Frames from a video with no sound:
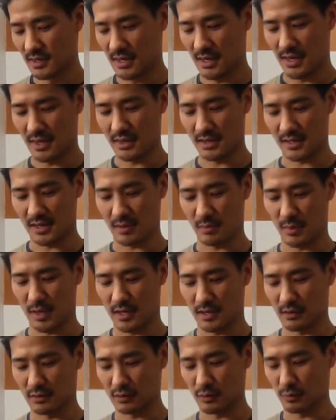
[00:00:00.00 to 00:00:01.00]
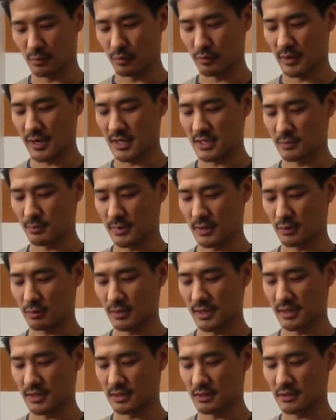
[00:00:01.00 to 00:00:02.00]
And then I made a little bridge
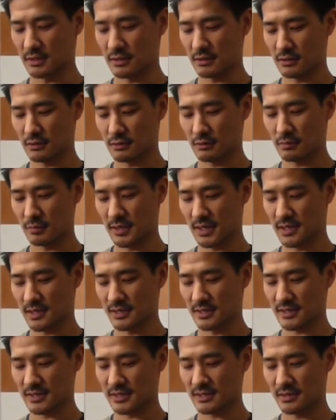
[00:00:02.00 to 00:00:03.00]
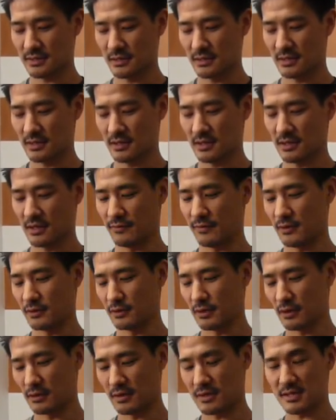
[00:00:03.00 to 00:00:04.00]
between the two, because if you
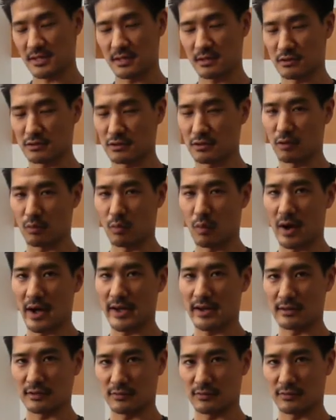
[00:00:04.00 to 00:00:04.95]
notice, there's no wires